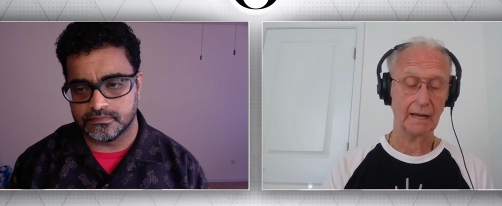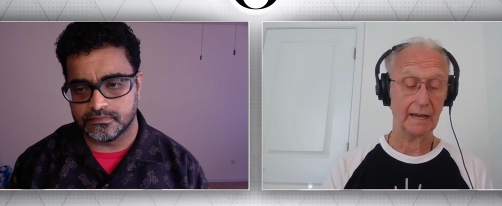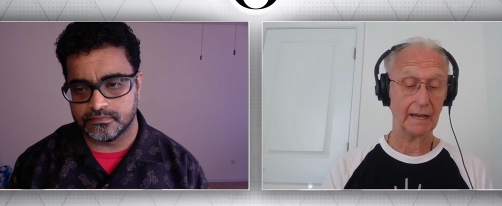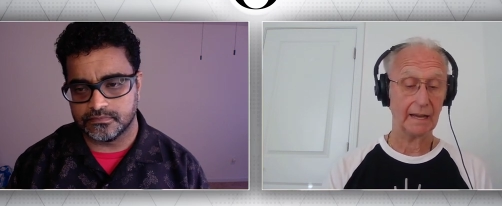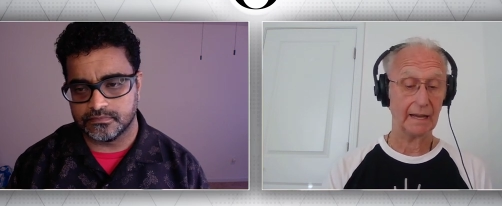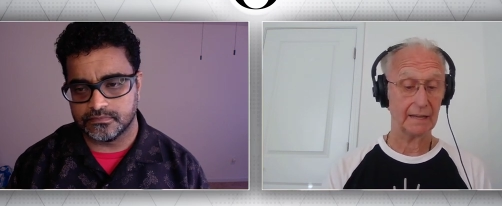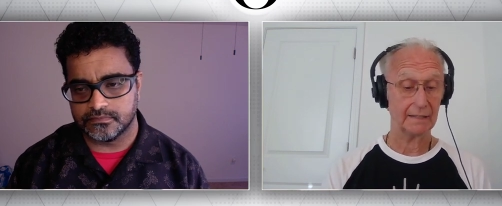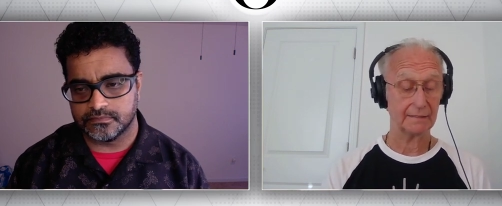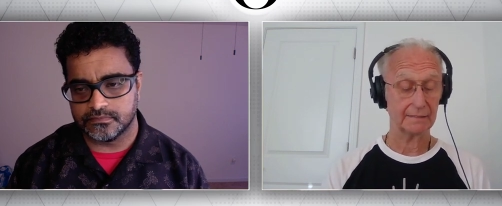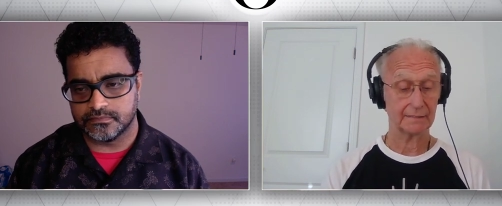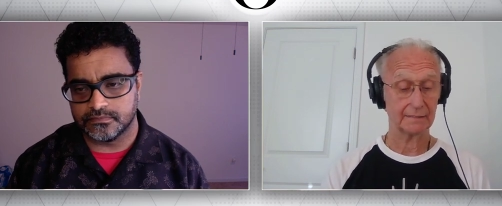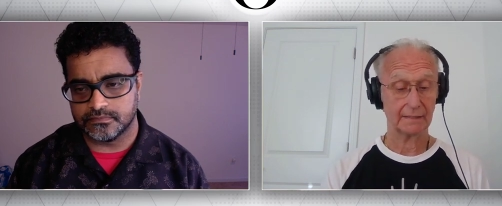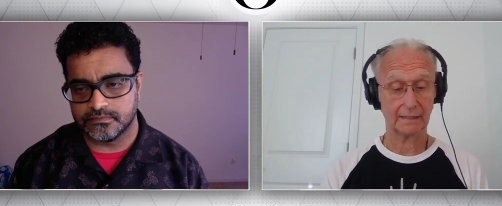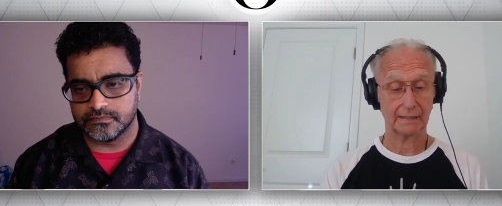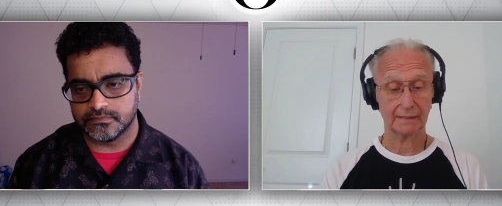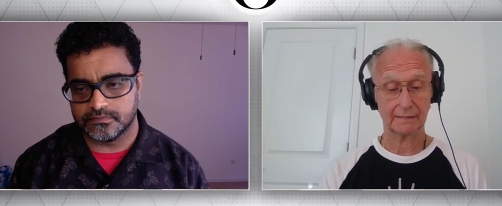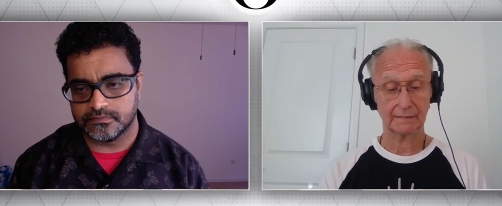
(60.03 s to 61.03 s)
Speaker 1: and
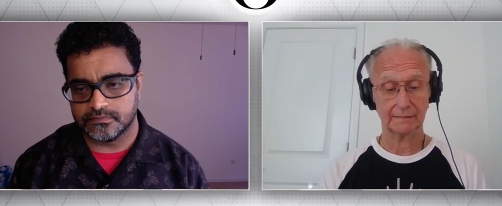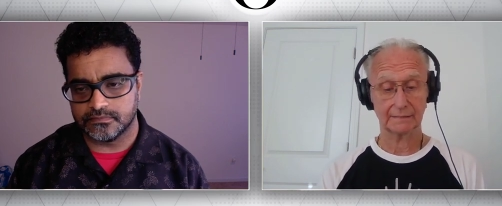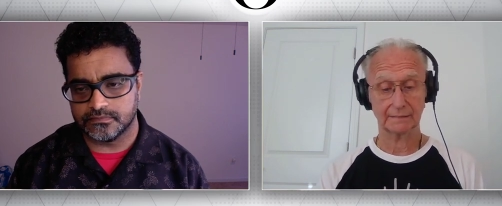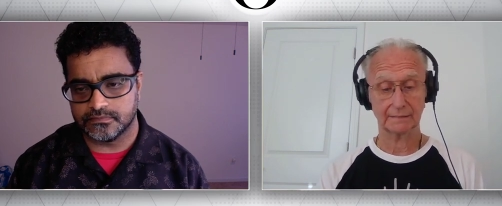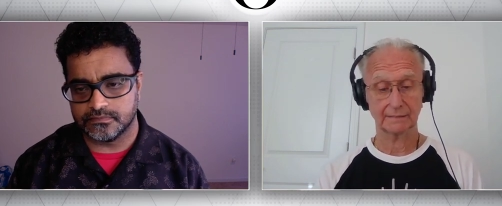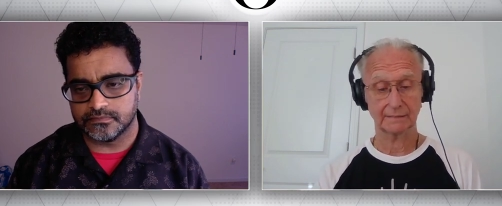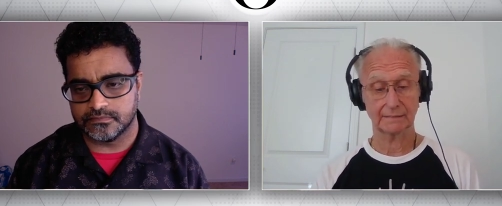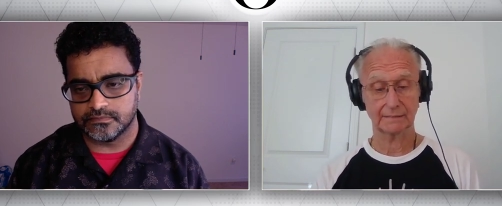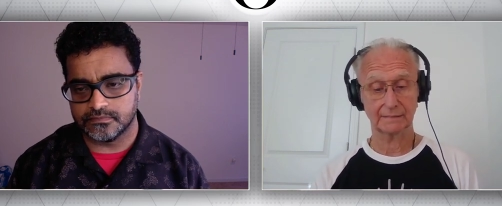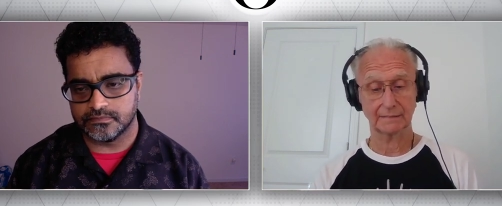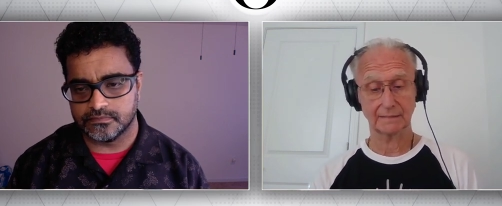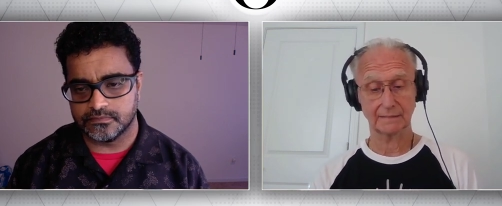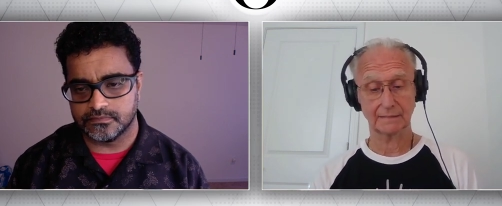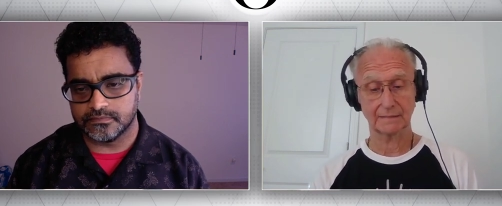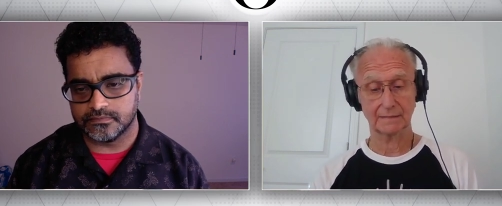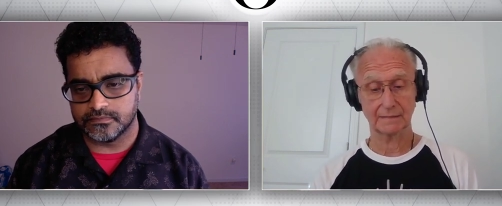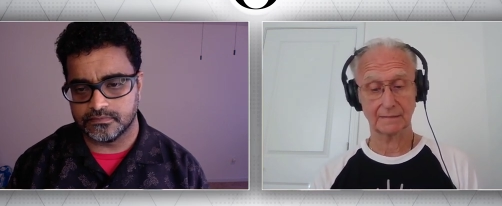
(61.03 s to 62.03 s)
uh,
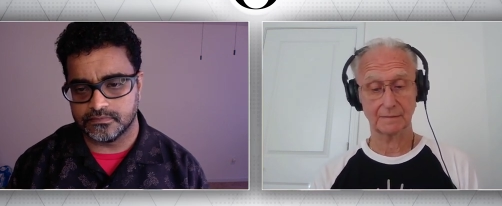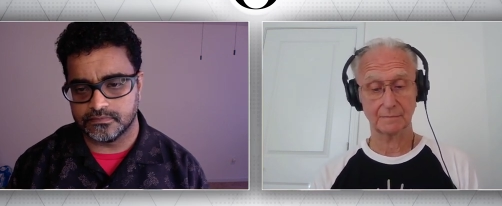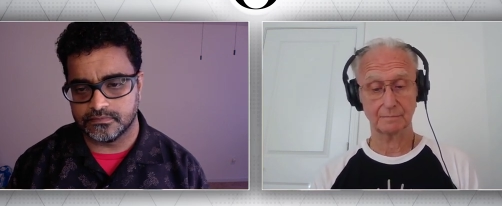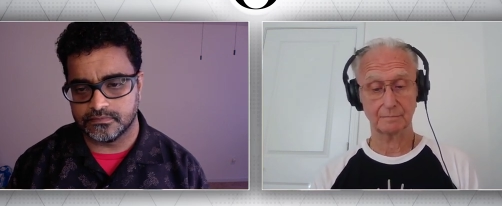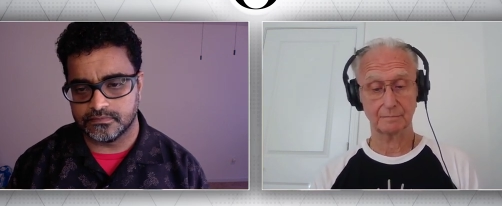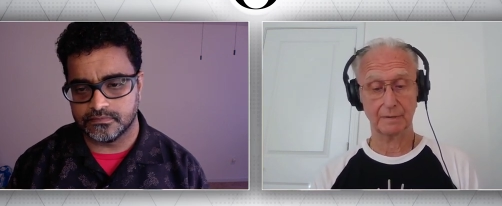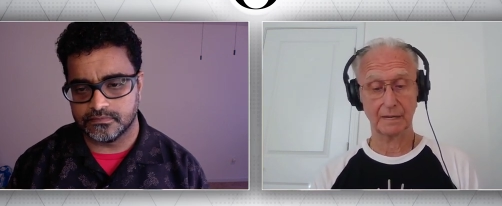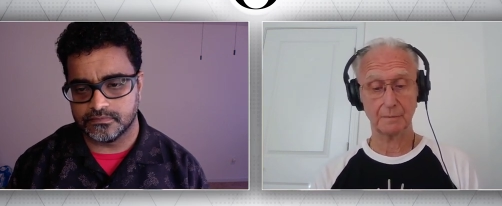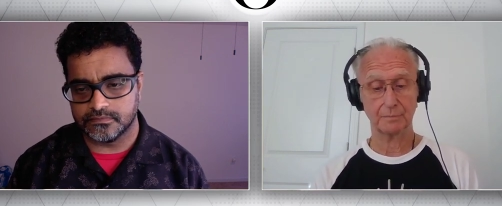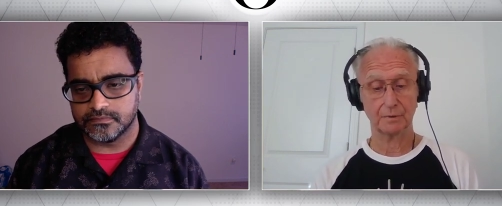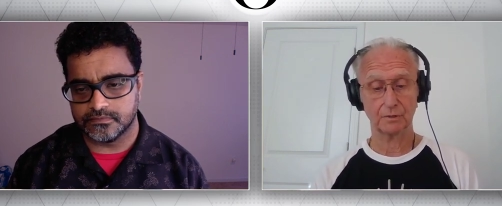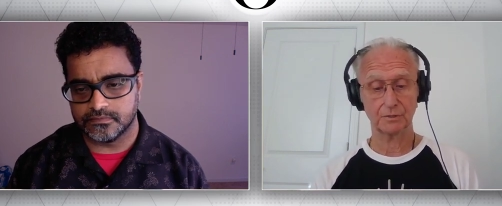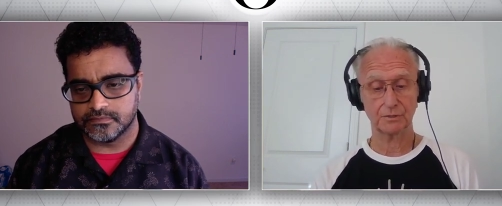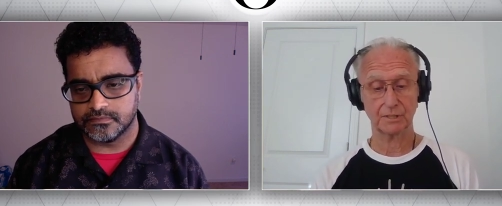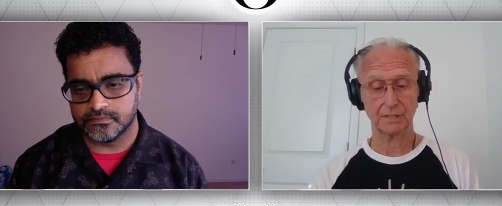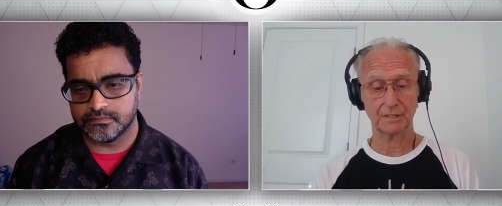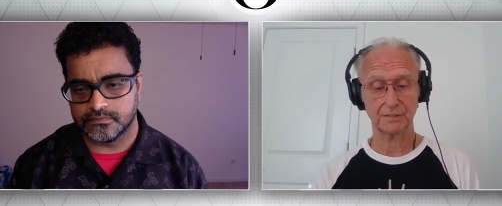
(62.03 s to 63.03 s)
people
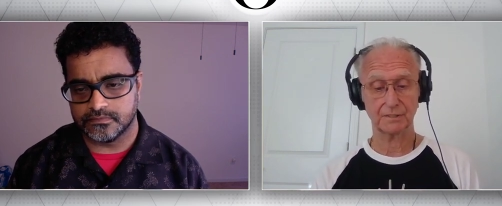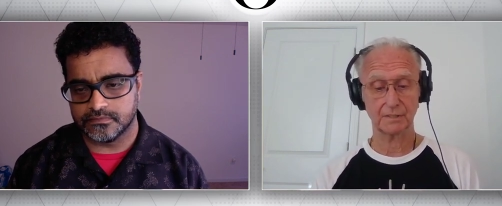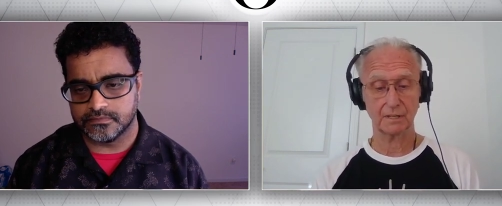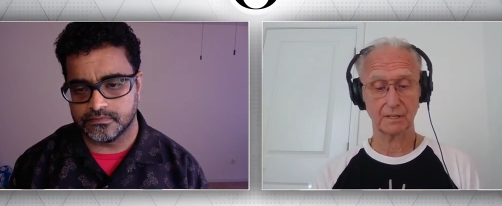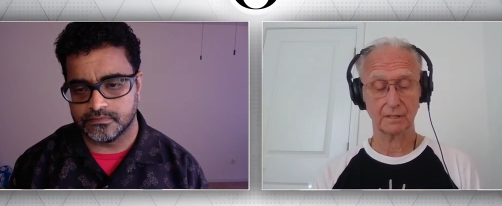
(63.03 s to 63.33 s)
just